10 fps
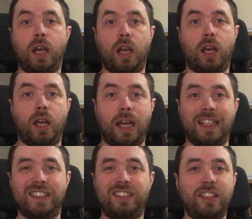
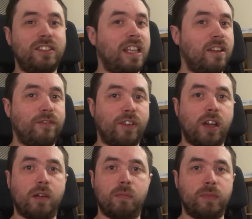And since then,
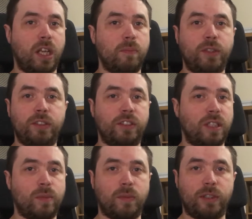for most of
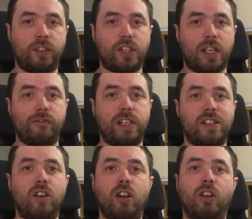December, most of January,
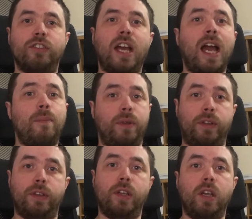not a lot's
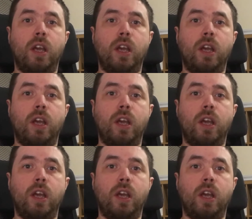happened.